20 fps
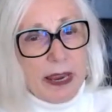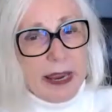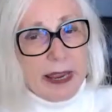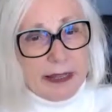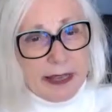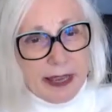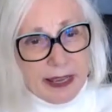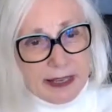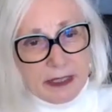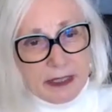
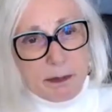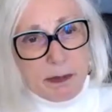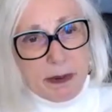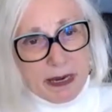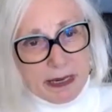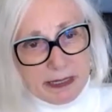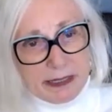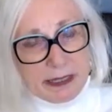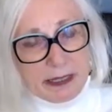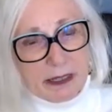And that's
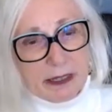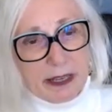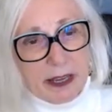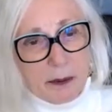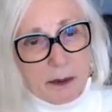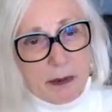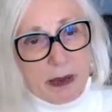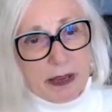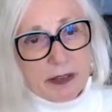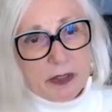basically
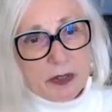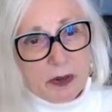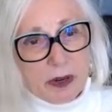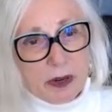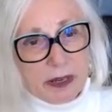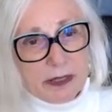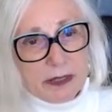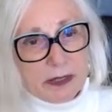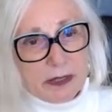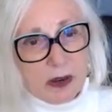how
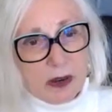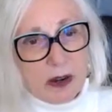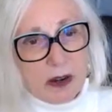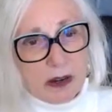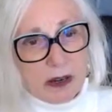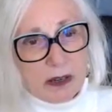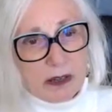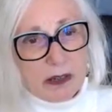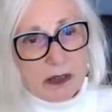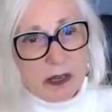Masquerade
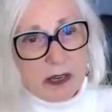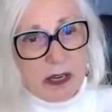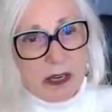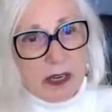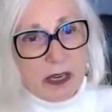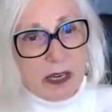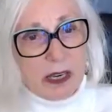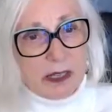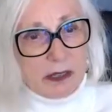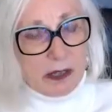started.
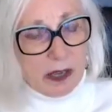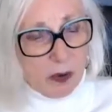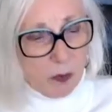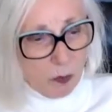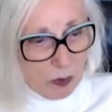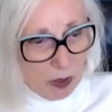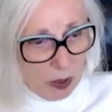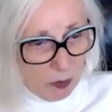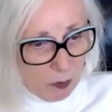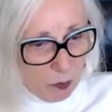It, a,
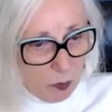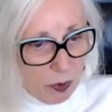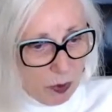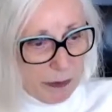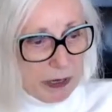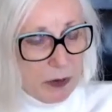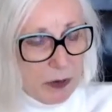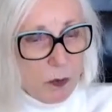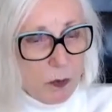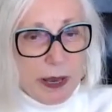a
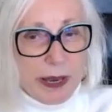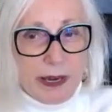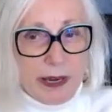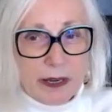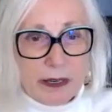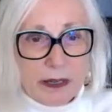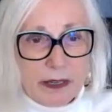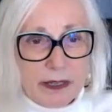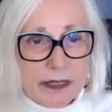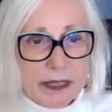woman
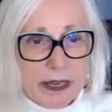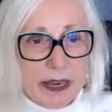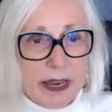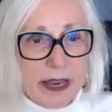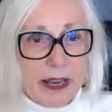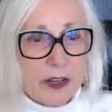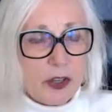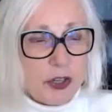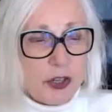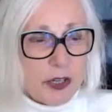awakens
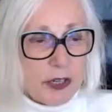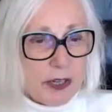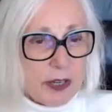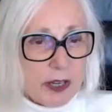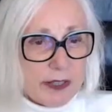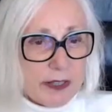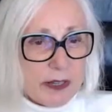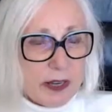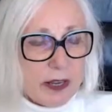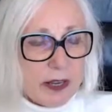and she
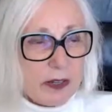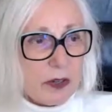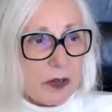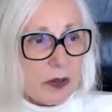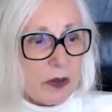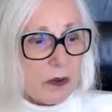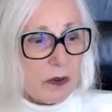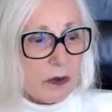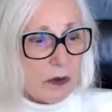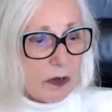does not
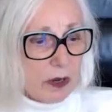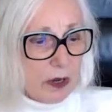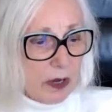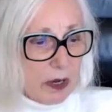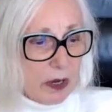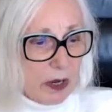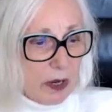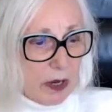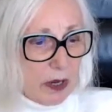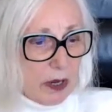know
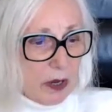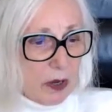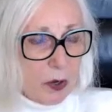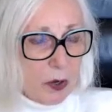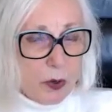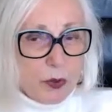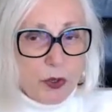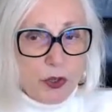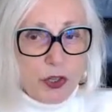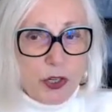
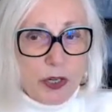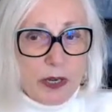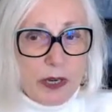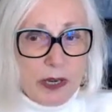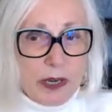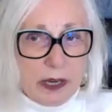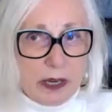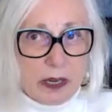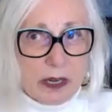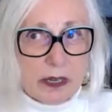who she
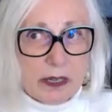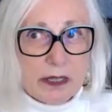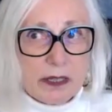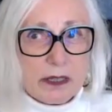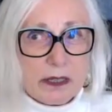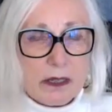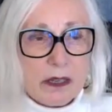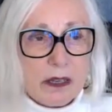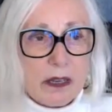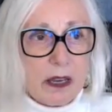
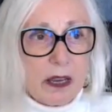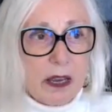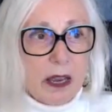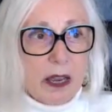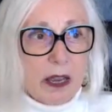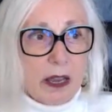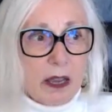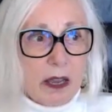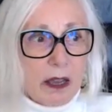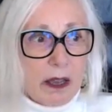is.
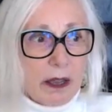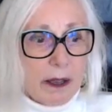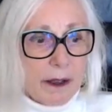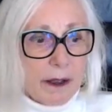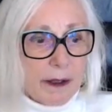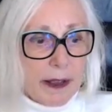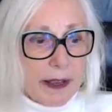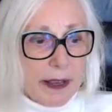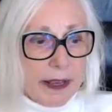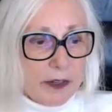
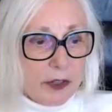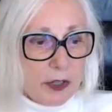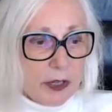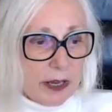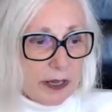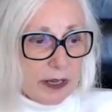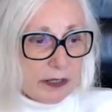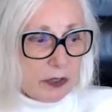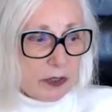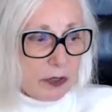Uh, and she
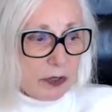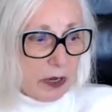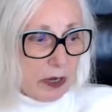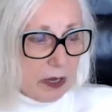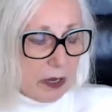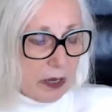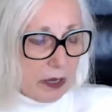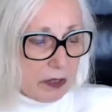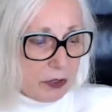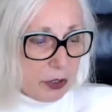has a,
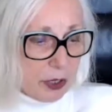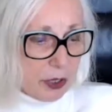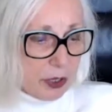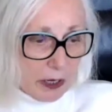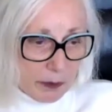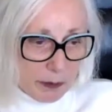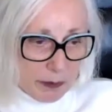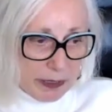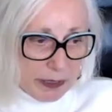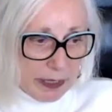a
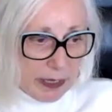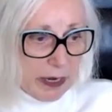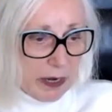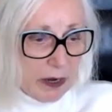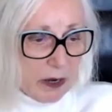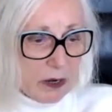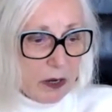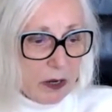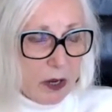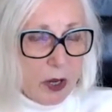gentleman
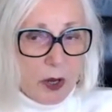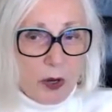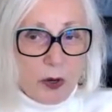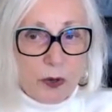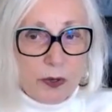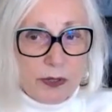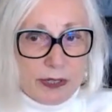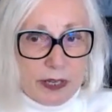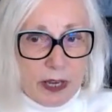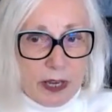there
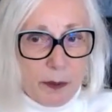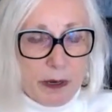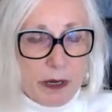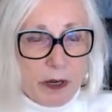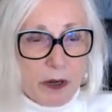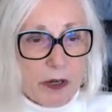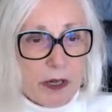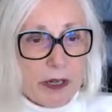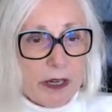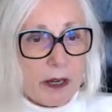who's helping
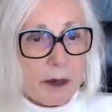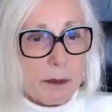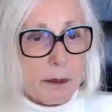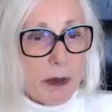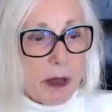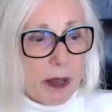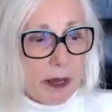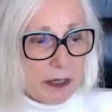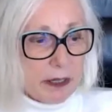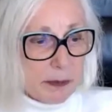her to get her
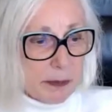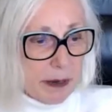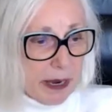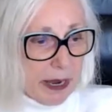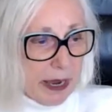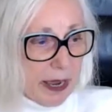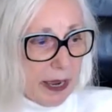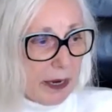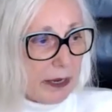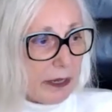mind
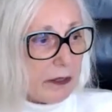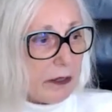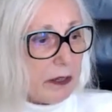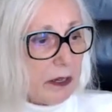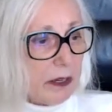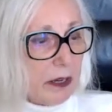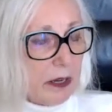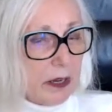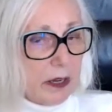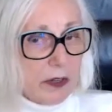back. And
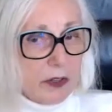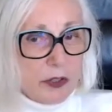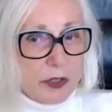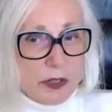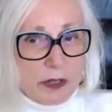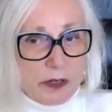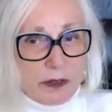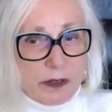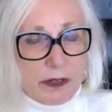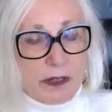
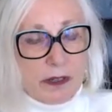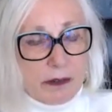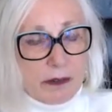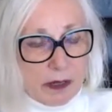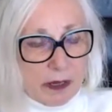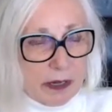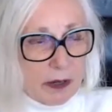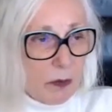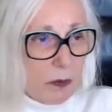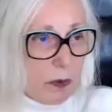she,
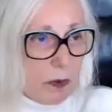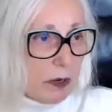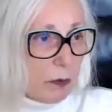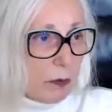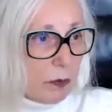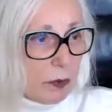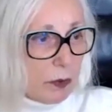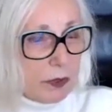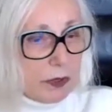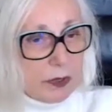I don't want to
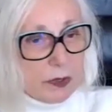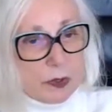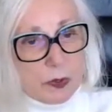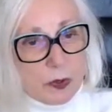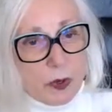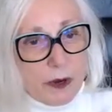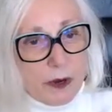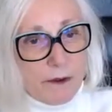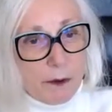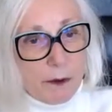ruin the
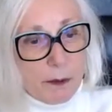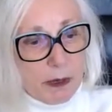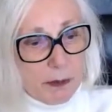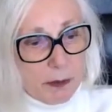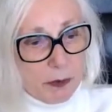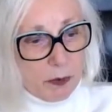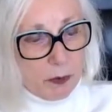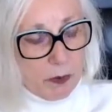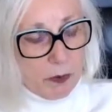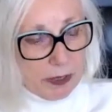story for
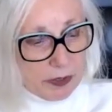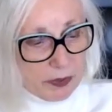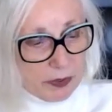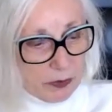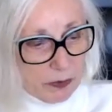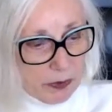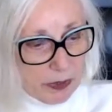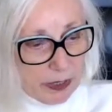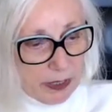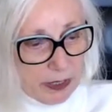people who want
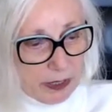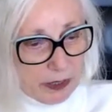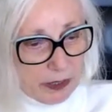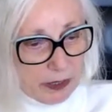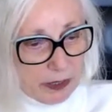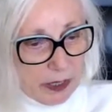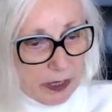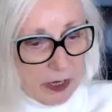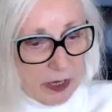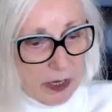to read
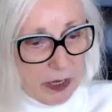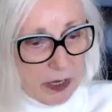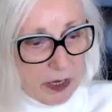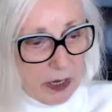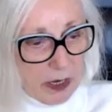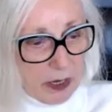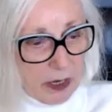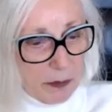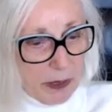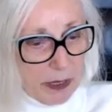it,
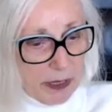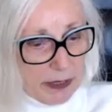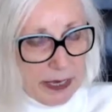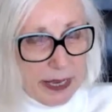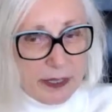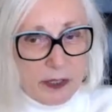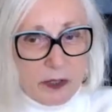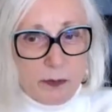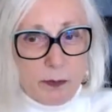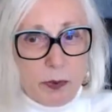but
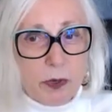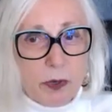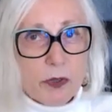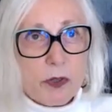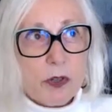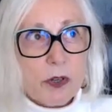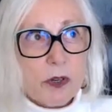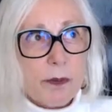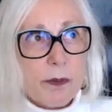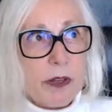that book
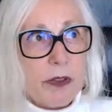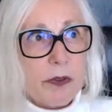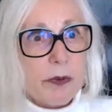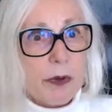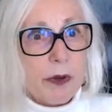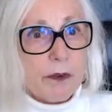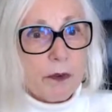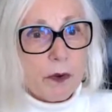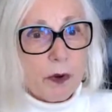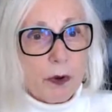took me
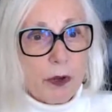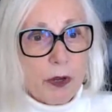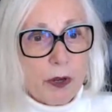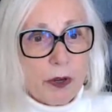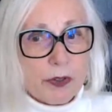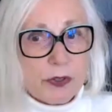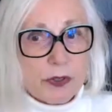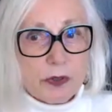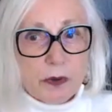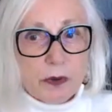three or four
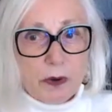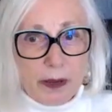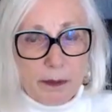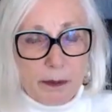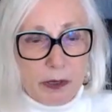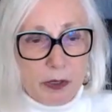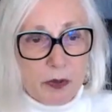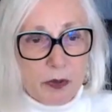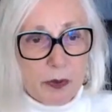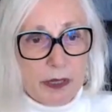years to write
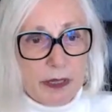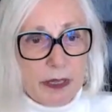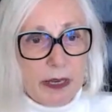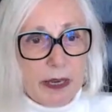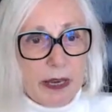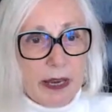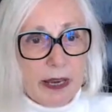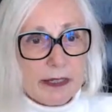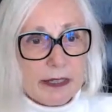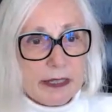between
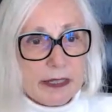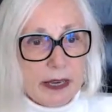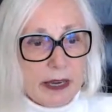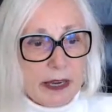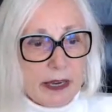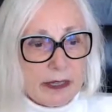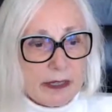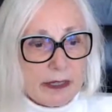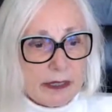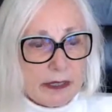the
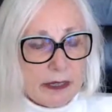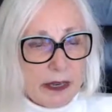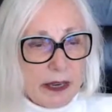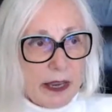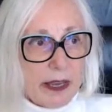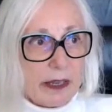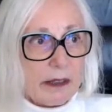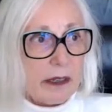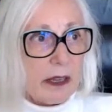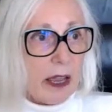essays,
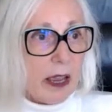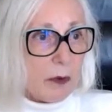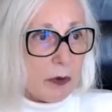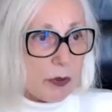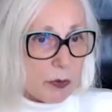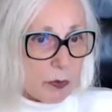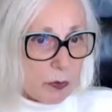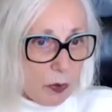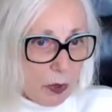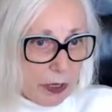and I
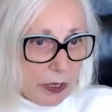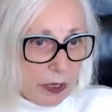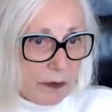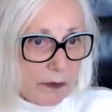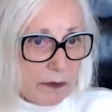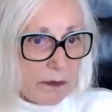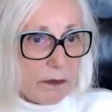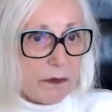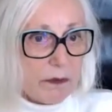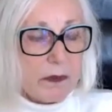was
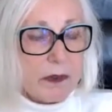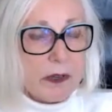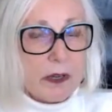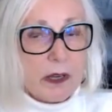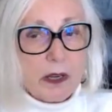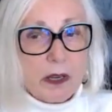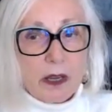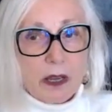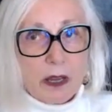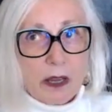working
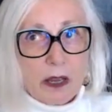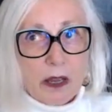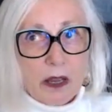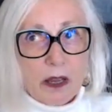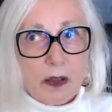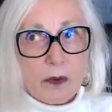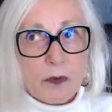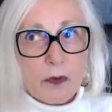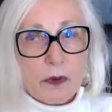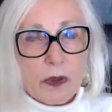
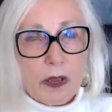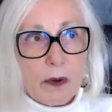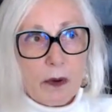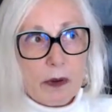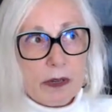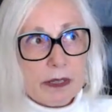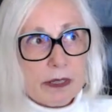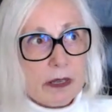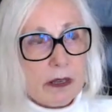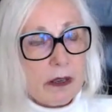uh, I
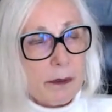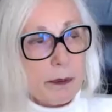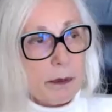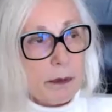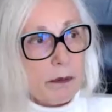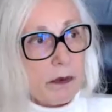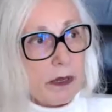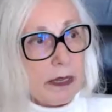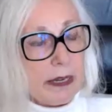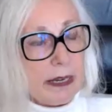was uh,
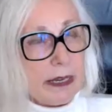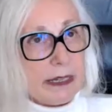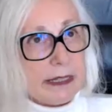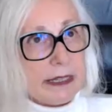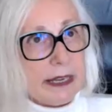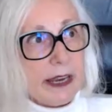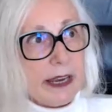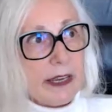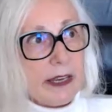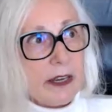an
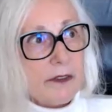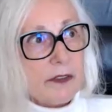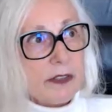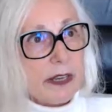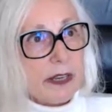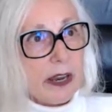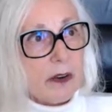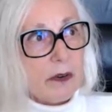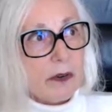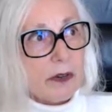executive
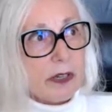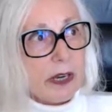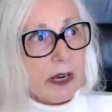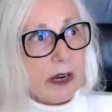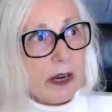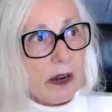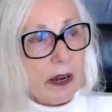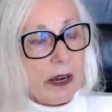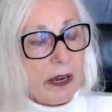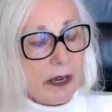
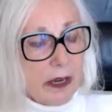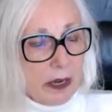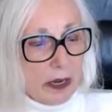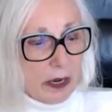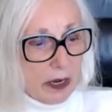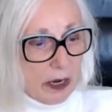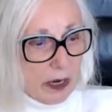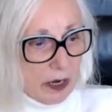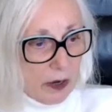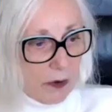secretary
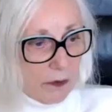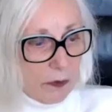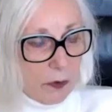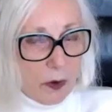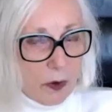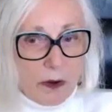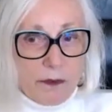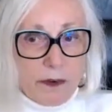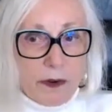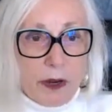
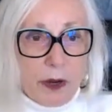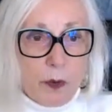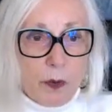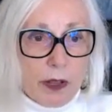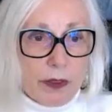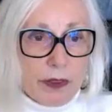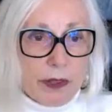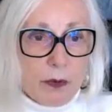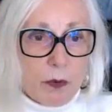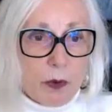for a very
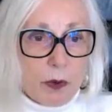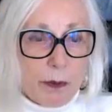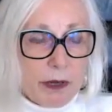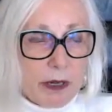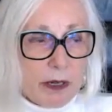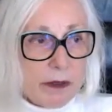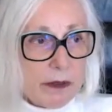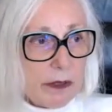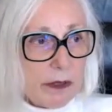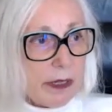wealthy
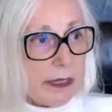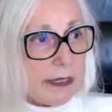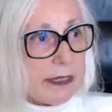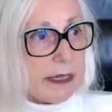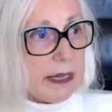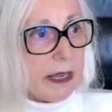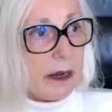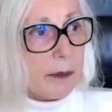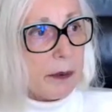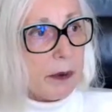woman in
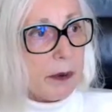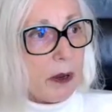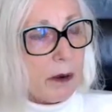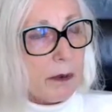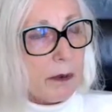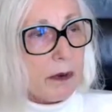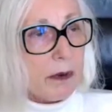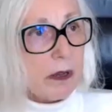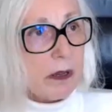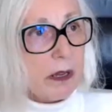Santa
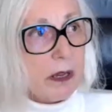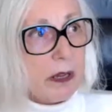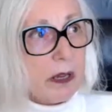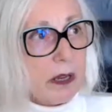Barbara,